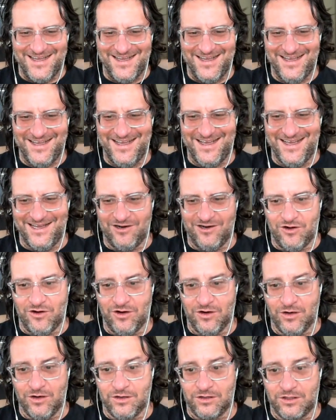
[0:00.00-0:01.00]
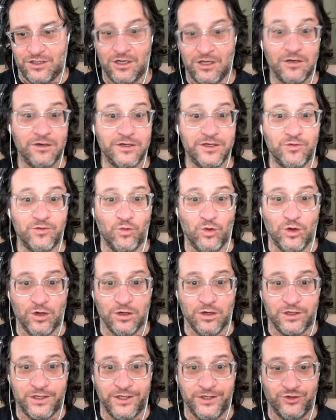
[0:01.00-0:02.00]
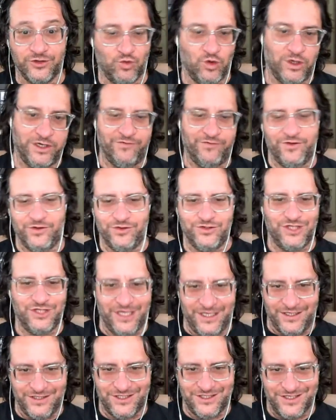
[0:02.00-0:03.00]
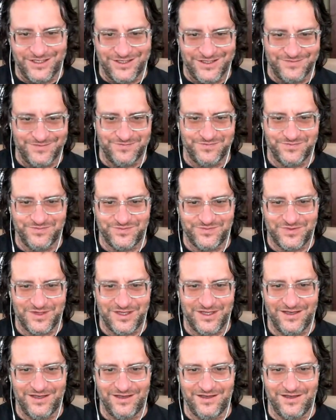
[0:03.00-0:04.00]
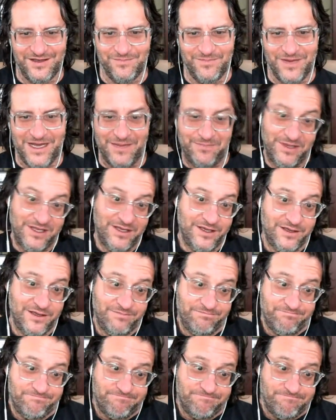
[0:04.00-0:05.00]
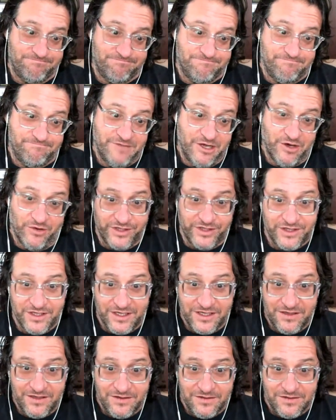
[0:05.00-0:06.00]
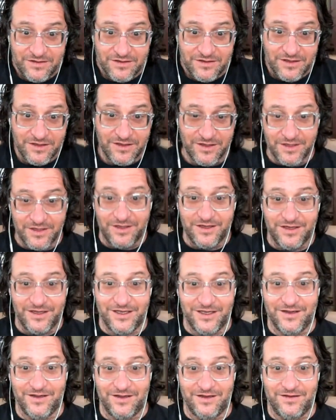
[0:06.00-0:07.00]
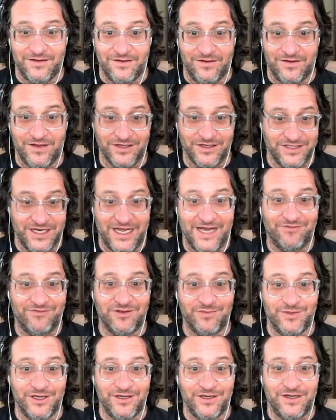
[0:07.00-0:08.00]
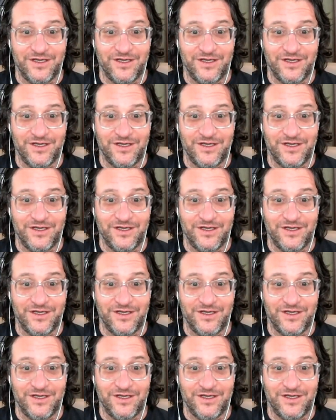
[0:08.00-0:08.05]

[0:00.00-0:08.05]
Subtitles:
And our current work is one of those things. It might be the only thing. It doesn't have to be.